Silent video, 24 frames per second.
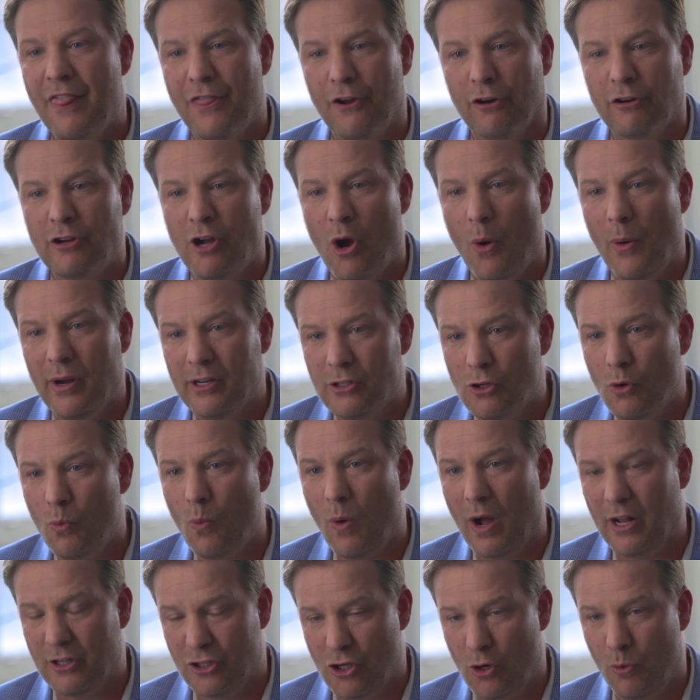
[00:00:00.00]
they're going to
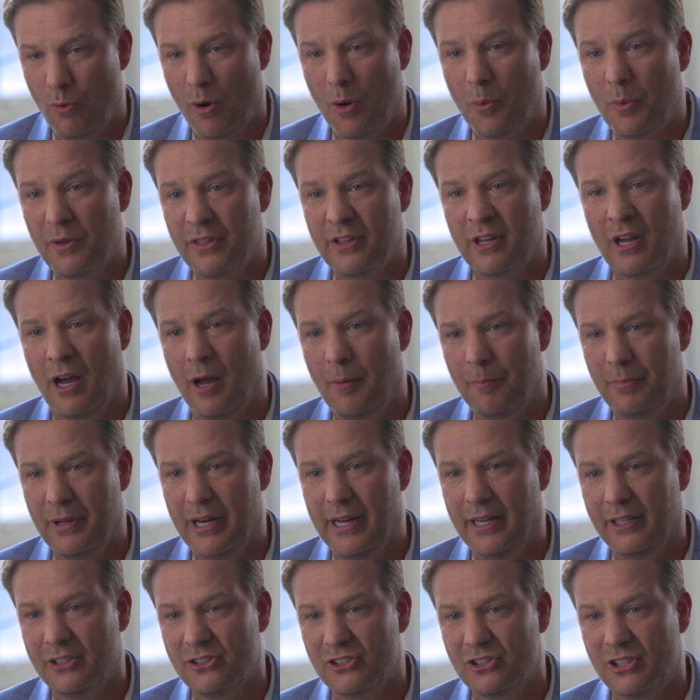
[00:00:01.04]
want to work with
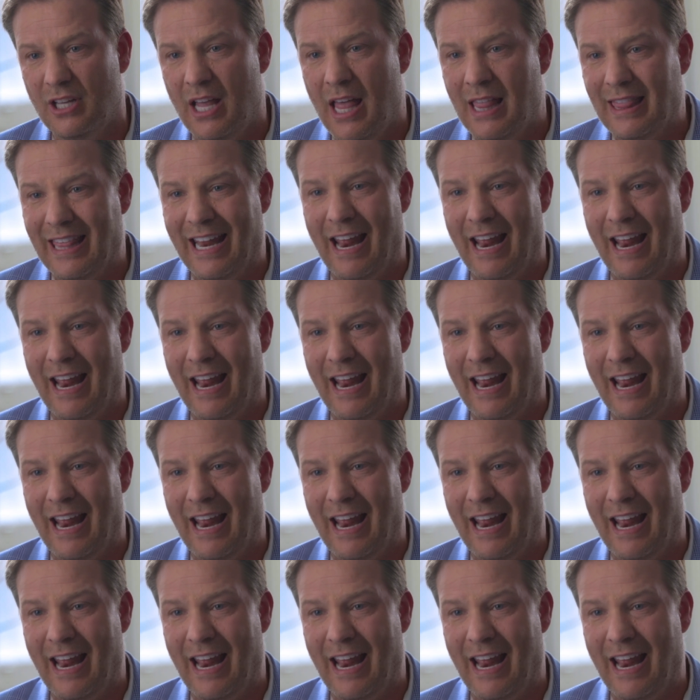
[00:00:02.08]
companies